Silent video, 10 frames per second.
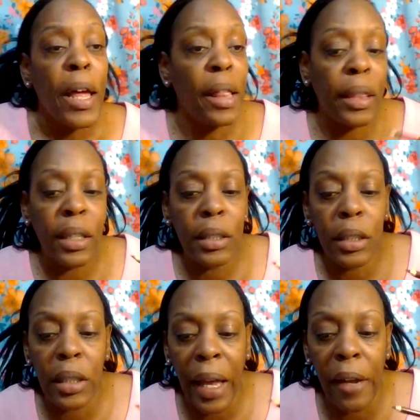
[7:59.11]
and
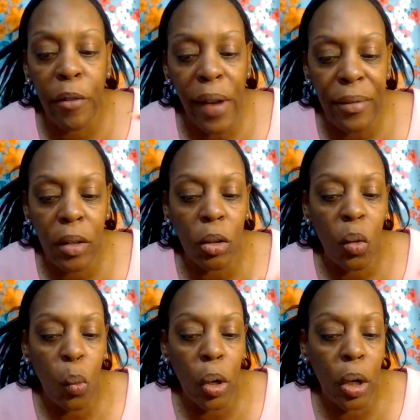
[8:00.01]
this like if you have to go to
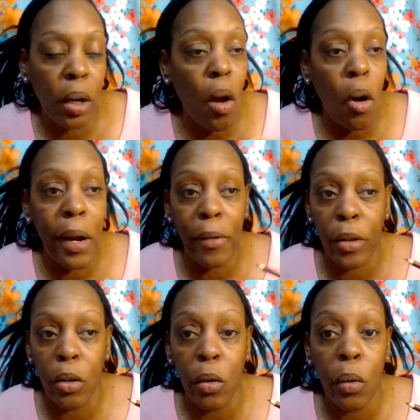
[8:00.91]
work or if
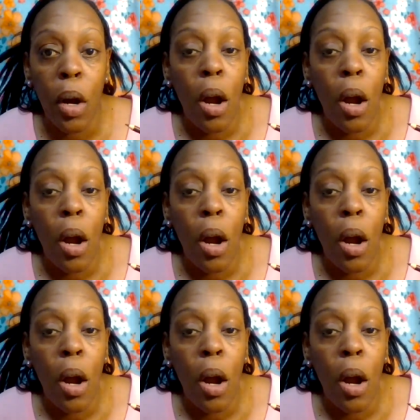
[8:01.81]
you